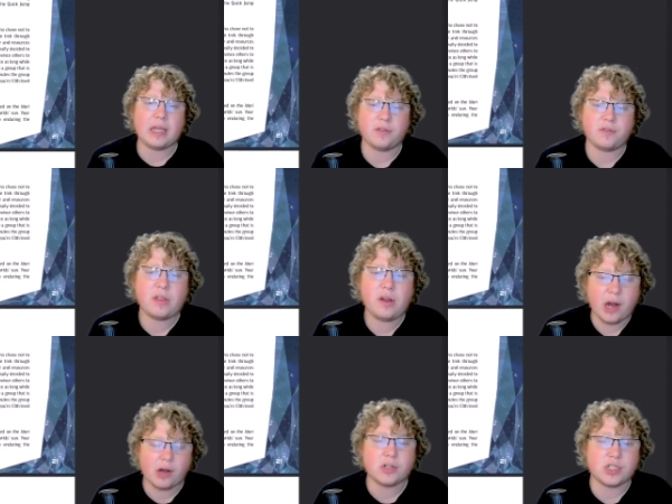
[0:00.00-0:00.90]
for their
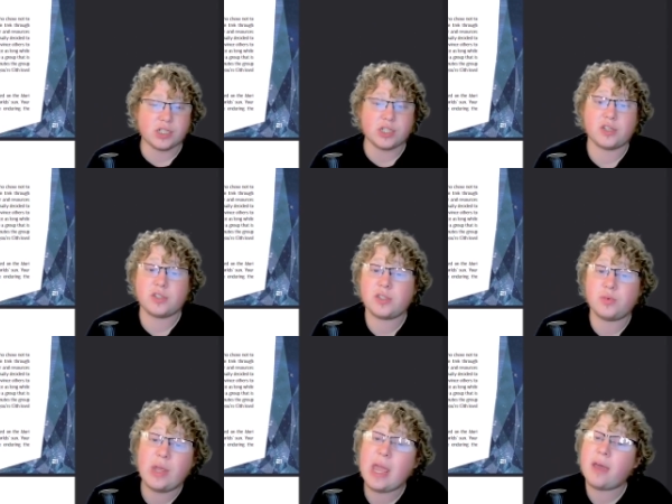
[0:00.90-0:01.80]
heritages,
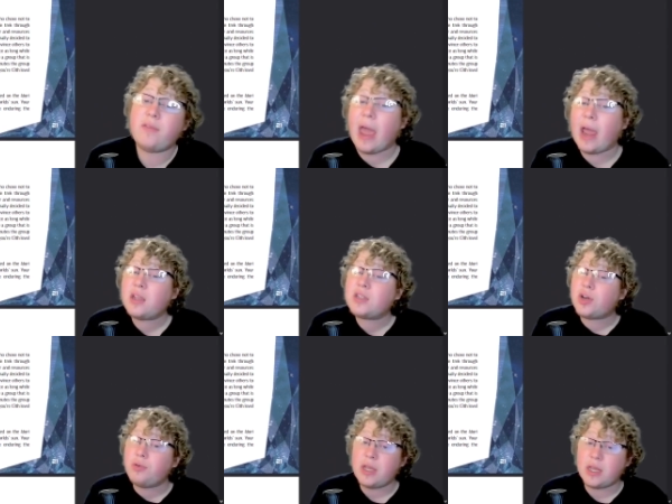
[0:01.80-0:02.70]
we have
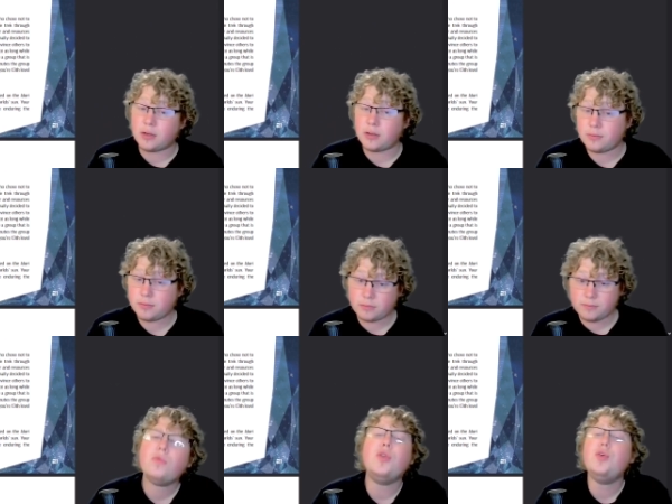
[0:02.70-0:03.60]
Akitonian.
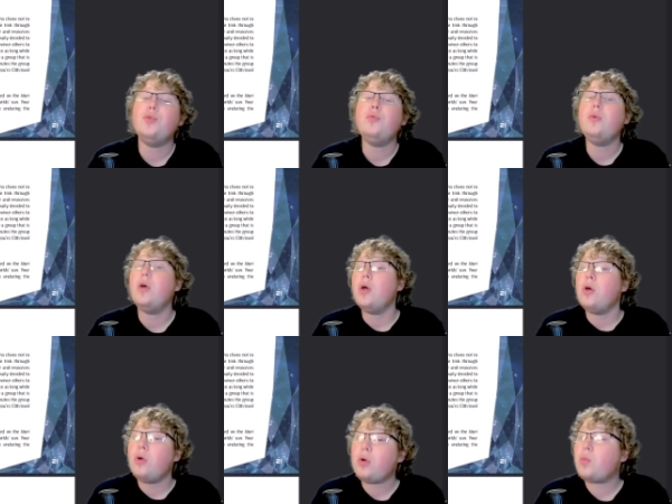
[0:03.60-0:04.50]
You,
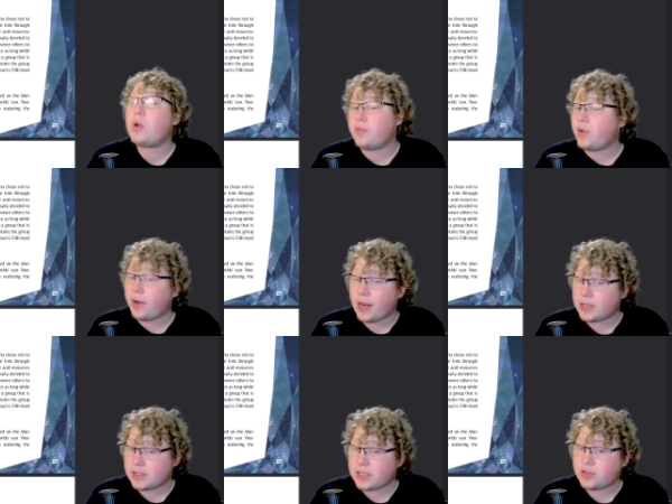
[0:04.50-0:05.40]
or one of your
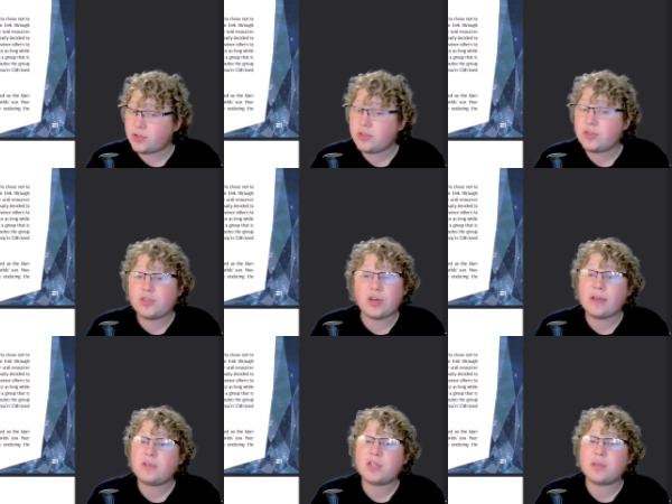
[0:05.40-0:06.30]
ancestors,
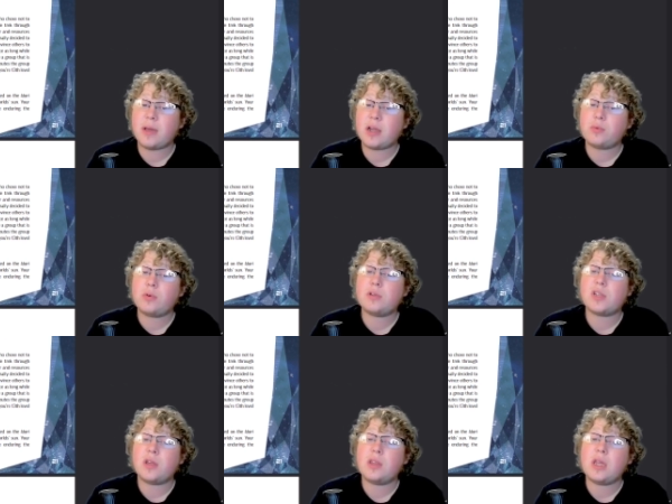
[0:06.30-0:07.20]
traveled to the Pact Worlds
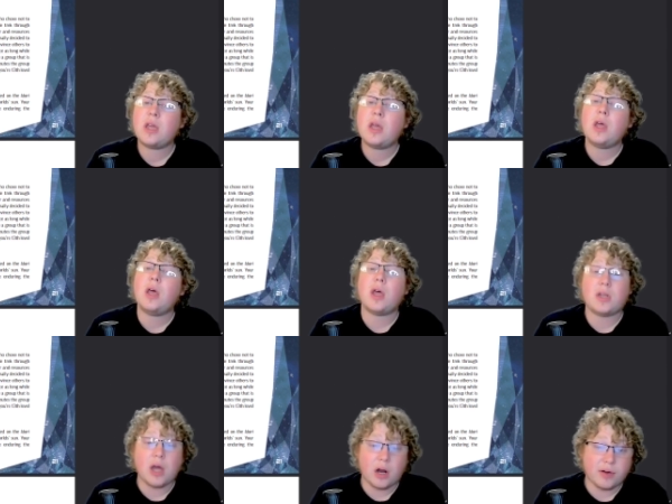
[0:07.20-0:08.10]
on the
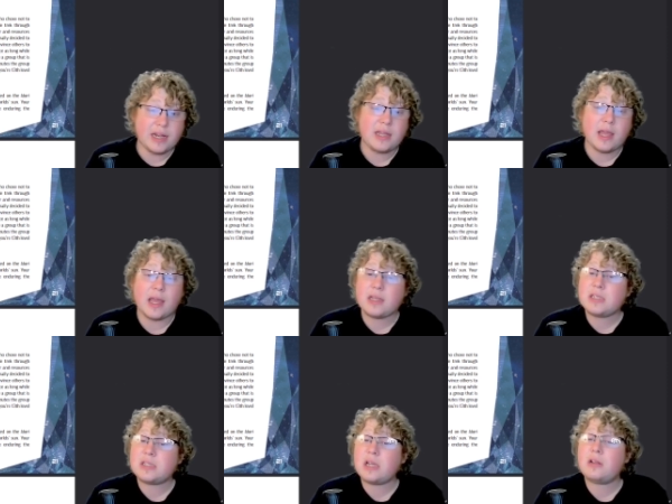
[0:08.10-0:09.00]
Adari and
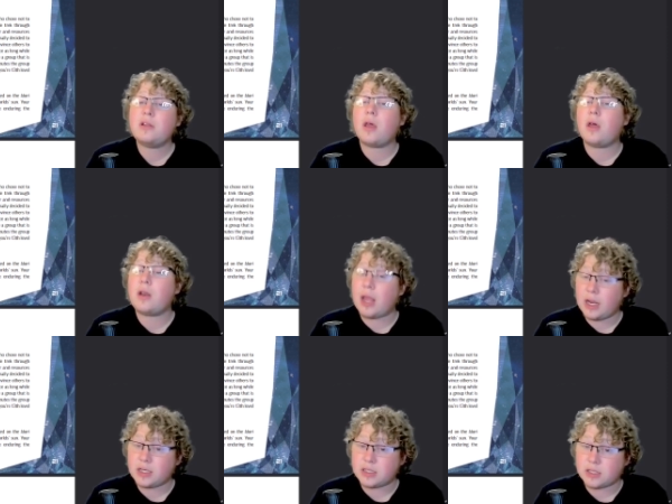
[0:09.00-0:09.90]
settled on
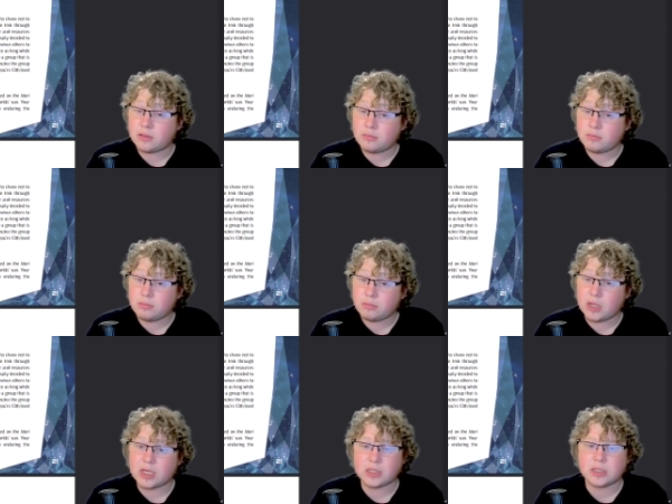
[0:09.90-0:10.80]
Akiton.
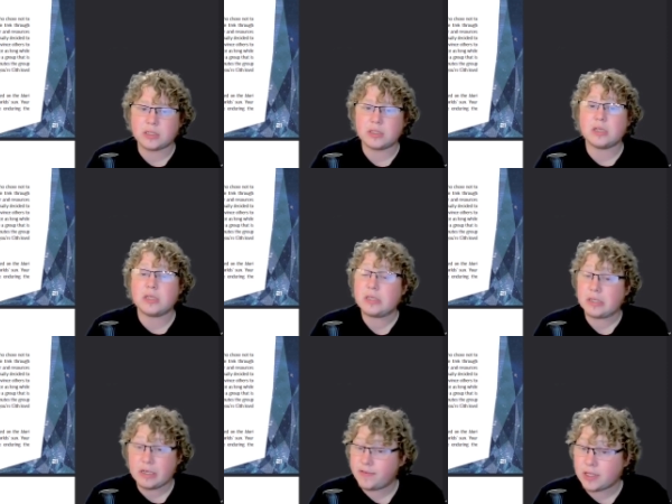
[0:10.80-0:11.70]
Akiton's
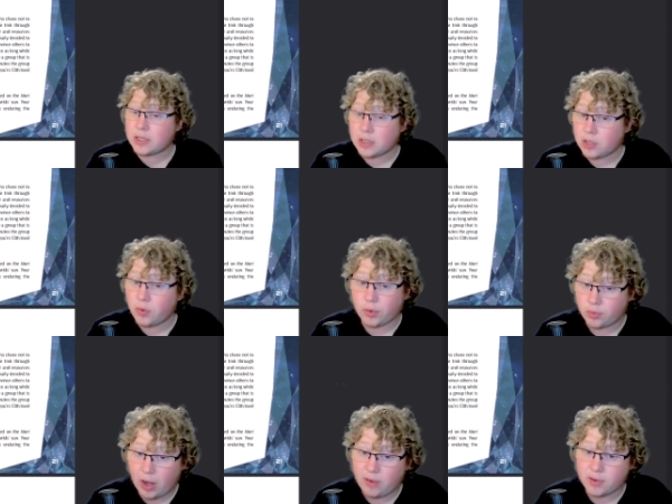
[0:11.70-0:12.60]
significantly lower
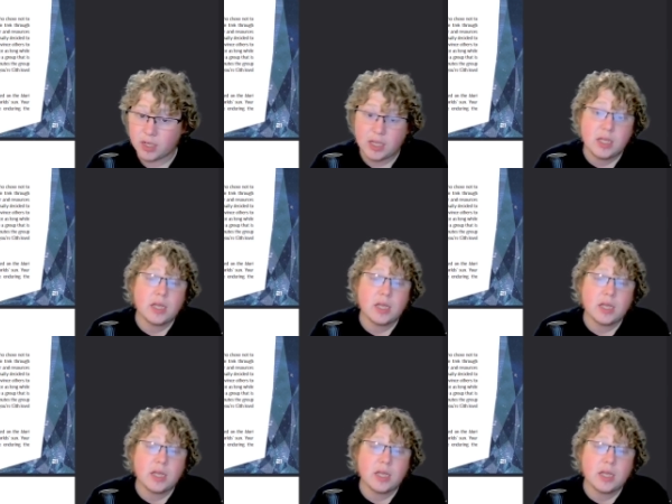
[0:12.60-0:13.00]
gravity